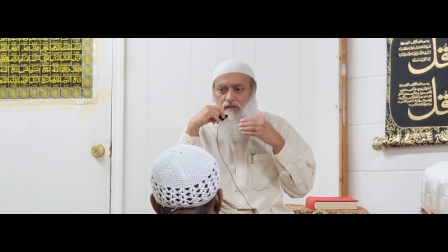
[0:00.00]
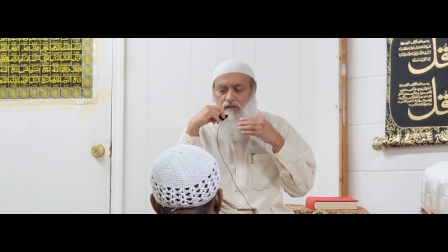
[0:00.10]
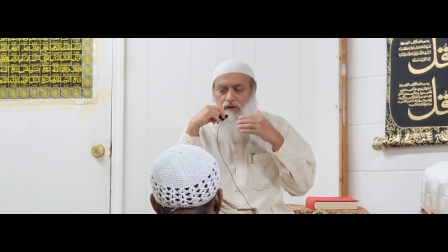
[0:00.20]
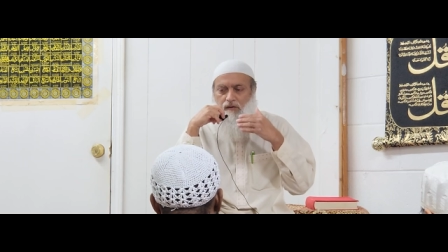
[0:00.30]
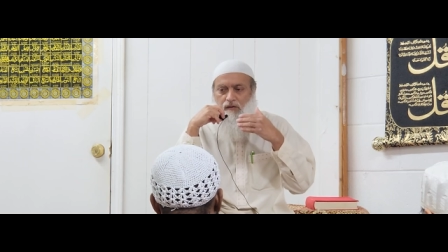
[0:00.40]

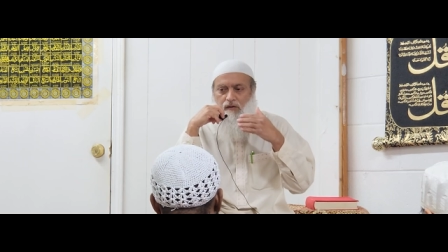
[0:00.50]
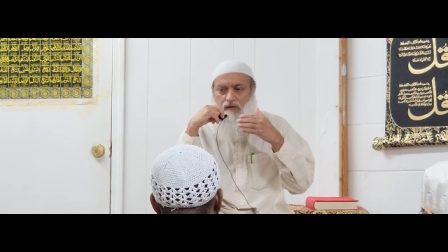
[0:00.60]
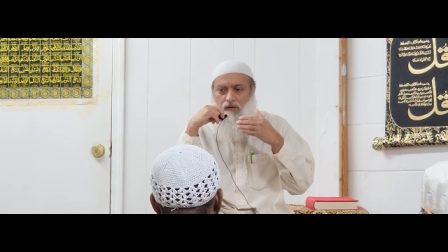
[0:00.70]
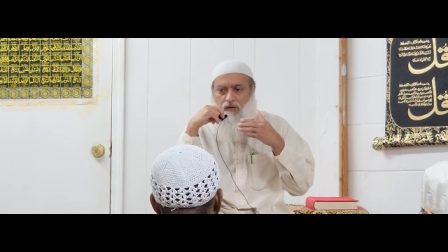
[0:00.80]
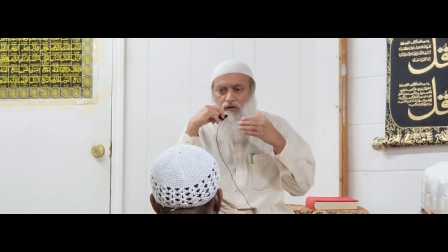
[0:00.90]
you know,
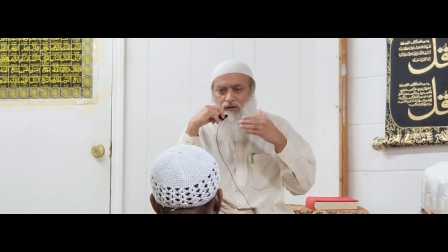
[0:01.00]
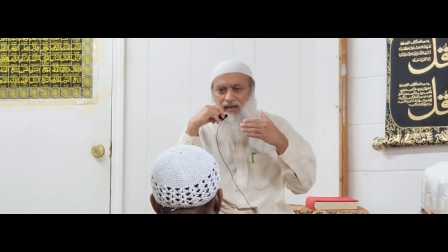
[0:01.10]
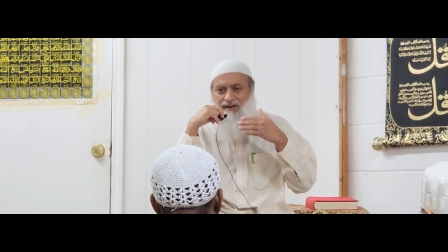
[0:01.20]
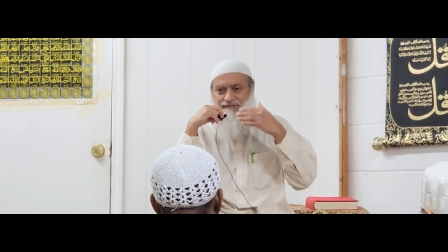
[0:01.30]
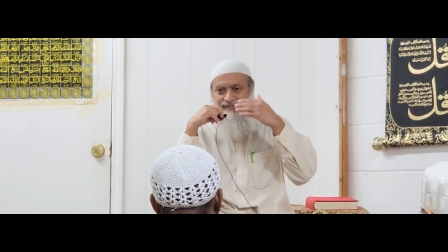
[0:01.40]
in order to
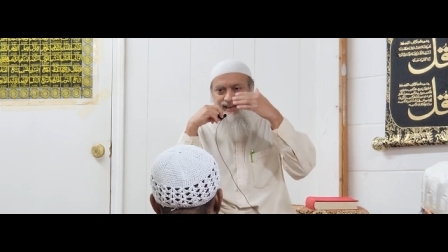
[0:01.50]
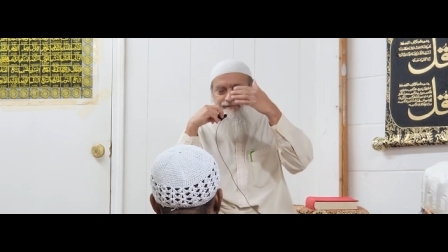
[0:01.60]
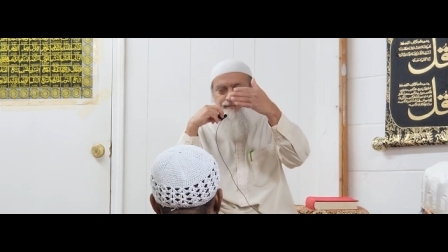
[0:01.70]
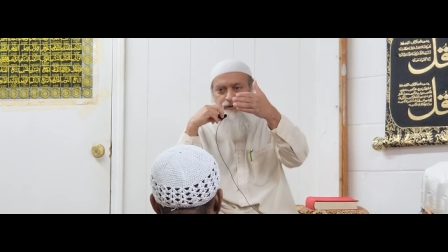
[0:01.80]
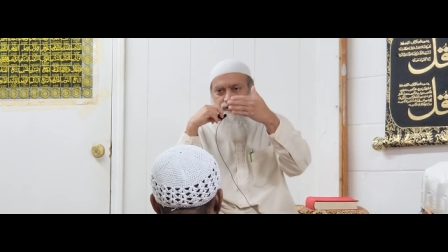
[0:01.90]
have
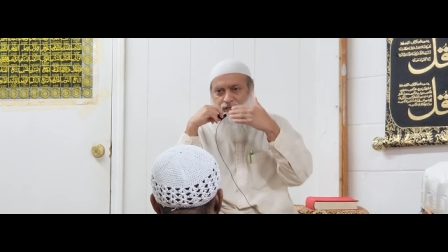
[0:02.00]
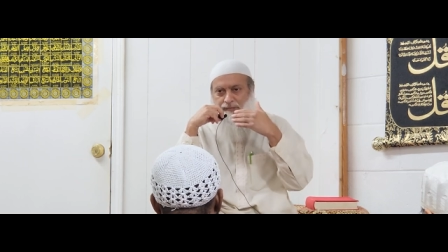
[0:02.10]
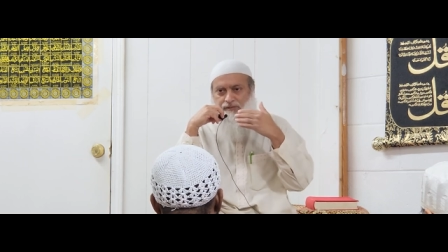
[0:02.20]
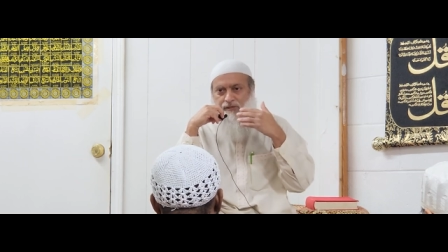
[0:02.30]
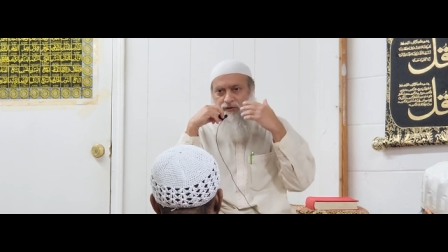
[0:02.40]
depth
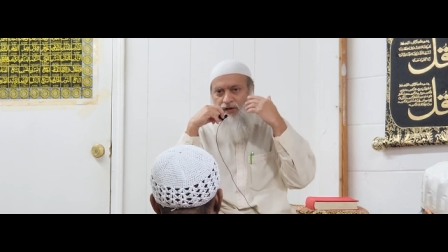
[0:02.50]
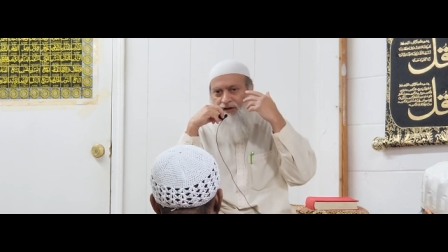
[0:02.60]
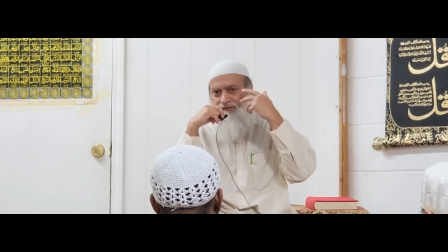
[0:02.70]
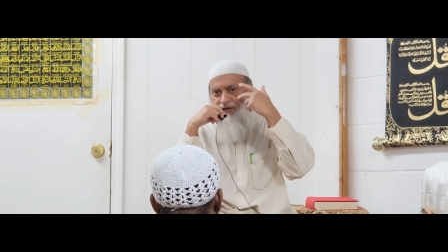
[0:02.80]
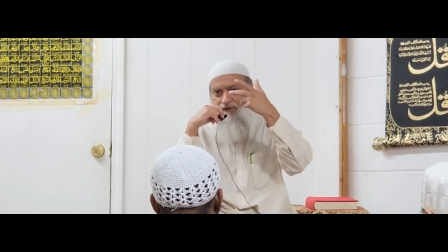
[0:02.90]
perception, you
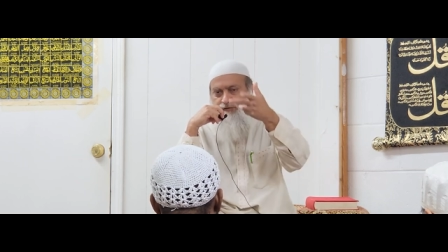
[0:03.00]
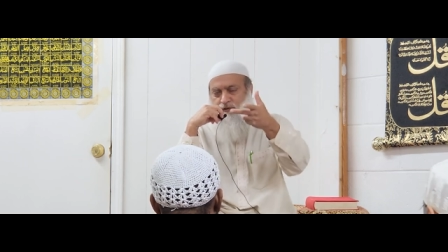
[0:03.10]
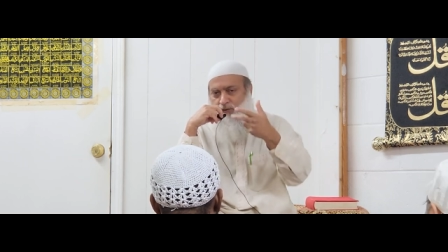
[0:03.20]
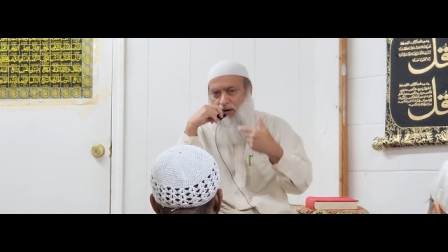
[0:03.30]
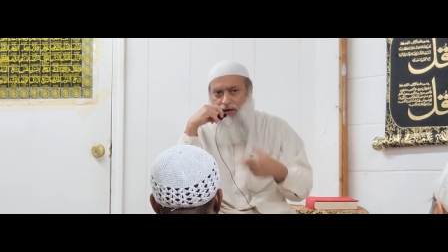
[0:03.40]
have to have
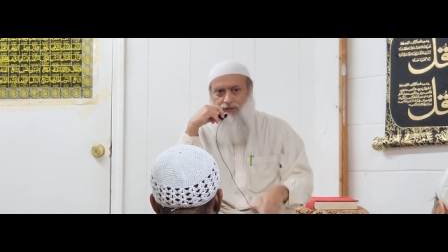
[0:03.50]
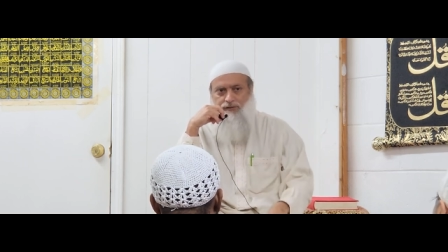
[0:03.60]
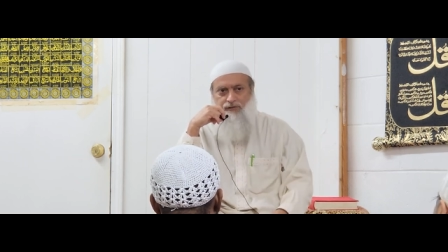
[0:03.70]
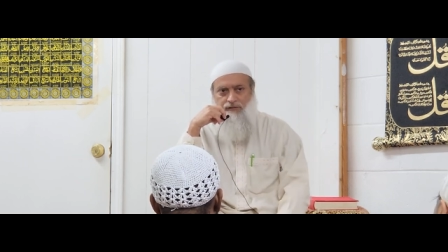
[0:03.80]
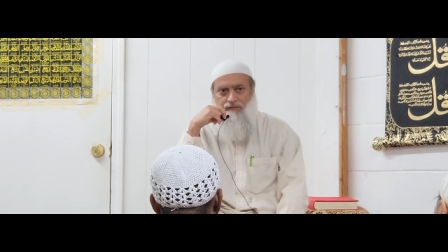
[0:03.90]
two
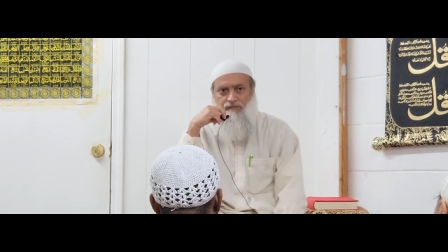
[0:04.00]
eyes.